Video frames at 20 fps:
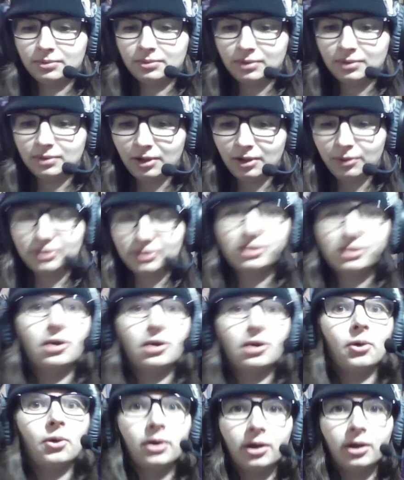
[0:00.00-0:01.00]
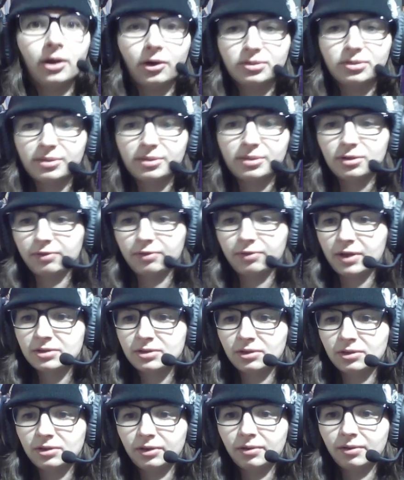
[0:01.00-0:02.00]
It goes by so fast. Hold
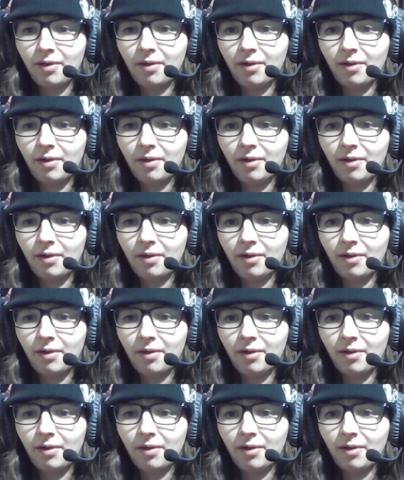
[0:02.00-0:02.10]
on.